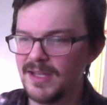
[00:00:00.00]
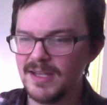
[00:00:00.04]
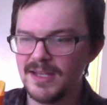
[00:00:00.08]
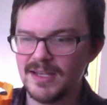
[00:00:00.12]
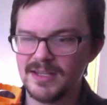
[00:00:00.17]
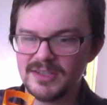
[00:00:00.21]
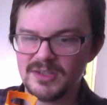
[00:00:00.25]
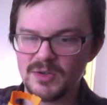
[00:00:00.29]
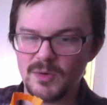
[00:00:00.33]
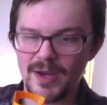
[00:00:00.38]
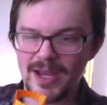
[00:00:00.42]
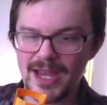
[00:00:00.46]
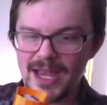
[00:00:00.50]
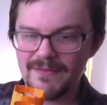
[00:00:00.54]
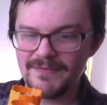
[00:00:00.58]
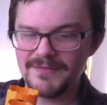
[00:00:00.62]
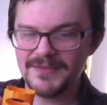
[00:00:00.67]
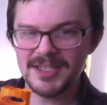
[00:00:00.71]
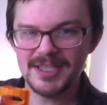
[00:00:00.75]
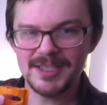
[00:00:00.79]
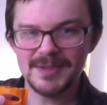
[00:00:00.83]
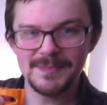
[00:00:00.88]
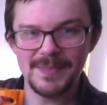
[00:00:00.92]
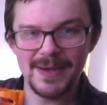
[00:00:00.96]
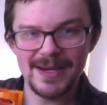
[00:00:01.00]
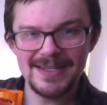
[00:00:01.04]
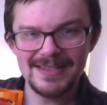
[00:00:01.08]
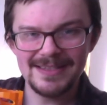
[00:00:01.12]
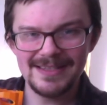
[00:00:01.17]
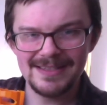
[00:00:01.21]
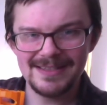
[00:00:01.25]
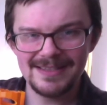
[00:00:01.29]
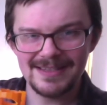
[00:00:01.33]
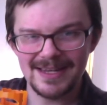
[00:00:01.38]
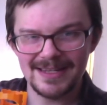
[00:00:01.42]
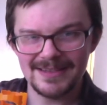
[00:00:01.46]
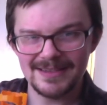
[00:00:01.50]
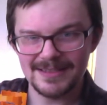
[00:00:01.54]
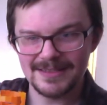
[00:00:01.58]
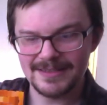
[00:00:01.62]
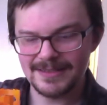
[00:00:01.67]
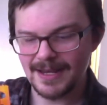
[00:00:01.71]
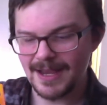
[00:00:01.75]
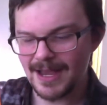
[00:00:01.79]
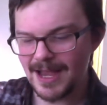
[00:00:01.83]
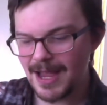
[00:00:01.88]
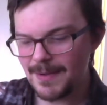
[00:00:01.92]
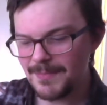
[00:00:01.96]
So I have spaces at the
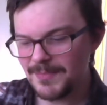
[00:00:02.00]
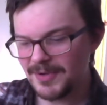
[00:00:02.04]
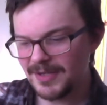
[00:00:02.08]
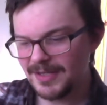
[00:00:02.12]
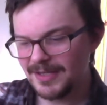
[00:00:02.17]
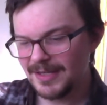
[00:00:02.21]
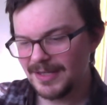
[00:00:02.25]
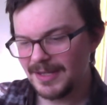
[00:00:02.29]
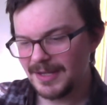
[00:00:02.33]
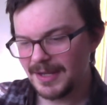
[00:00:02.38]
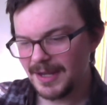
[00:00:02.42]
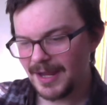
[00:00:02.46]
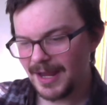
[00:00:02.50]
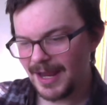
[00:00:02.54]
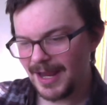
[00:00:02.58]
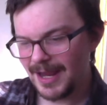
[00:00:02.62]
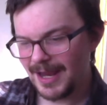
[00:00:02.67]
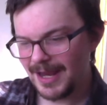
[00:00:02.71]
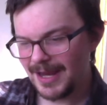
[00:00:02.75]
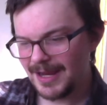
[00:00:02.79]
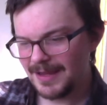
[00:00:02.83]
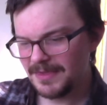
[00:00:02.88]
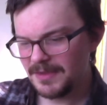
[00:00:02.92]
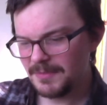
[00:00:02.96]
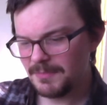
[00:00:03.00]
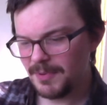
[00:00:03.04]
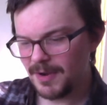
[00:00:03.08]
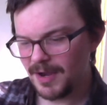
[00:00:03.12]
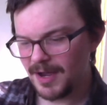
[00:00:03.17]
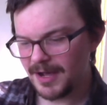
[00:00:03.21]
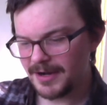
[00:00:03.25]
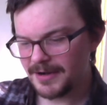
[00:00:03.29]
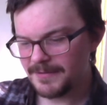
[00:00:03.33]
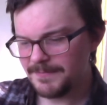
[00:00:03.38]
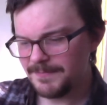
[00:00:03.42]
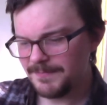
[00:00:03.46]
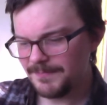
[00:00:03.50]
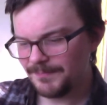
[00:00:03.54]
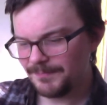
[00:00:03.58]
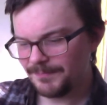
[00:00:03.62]
top and the bottom